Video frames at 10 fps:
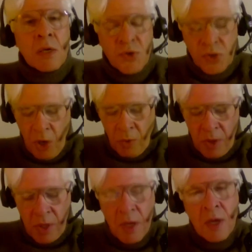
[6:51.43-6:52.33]

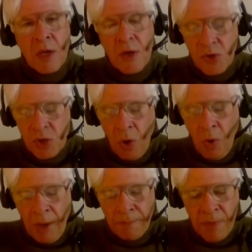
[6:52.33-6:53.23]
So
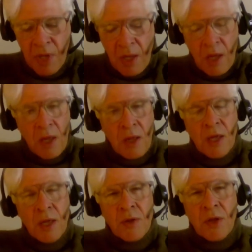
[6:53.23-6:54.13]
so
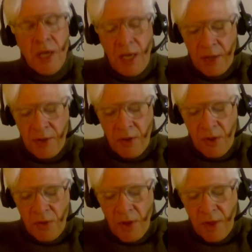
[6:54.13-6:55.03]
it, it
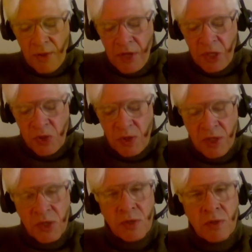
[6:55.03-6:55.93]

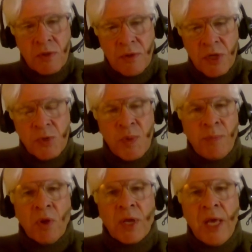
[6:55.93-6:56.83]
these
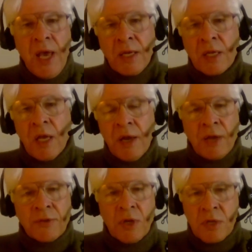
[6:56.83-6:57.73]
people can't
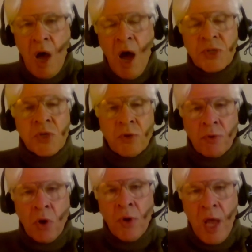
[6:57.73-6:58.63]
connect the dots in
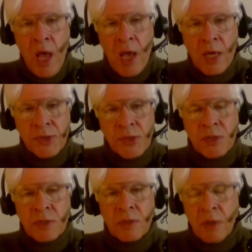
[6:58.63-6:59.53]
their own
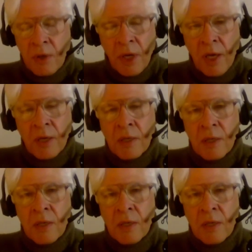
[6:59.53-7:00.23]
heads, okay?